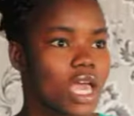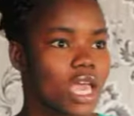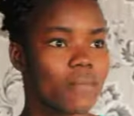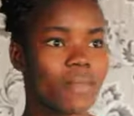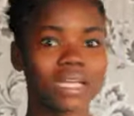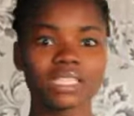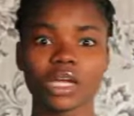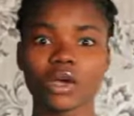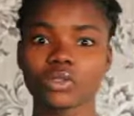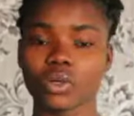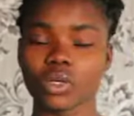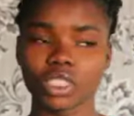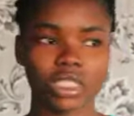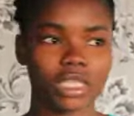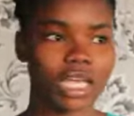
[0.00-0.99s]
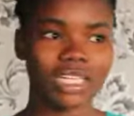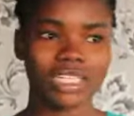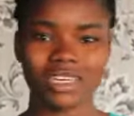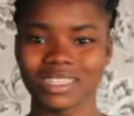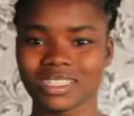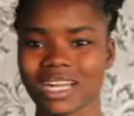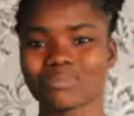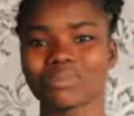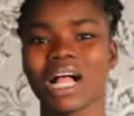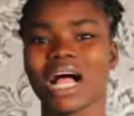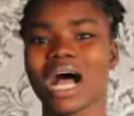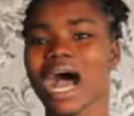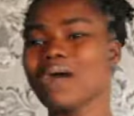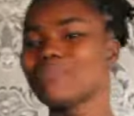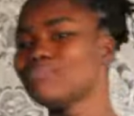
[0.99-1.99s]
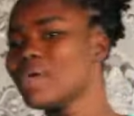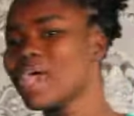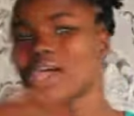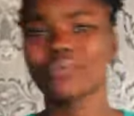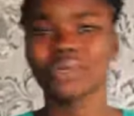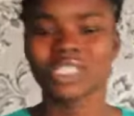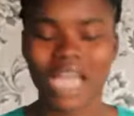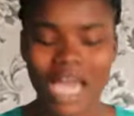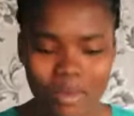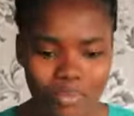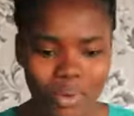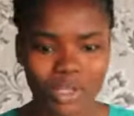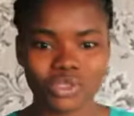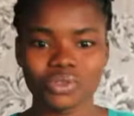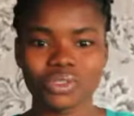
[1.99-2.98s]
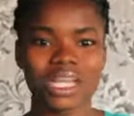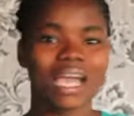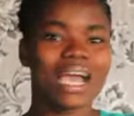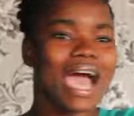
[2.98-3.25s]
Imagine Tochi telling Katrina, I beg, which kind boss you dey?